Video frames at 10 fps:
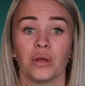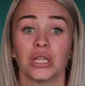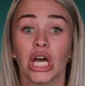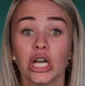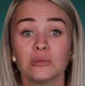
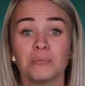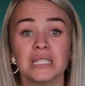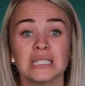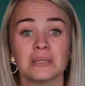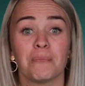When those
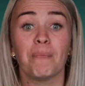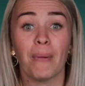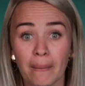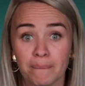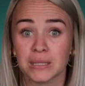pieces
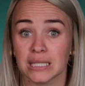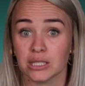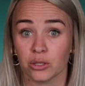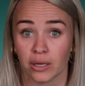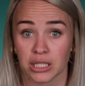bump
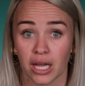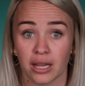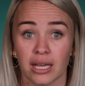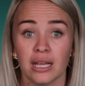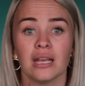into each
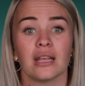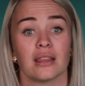other,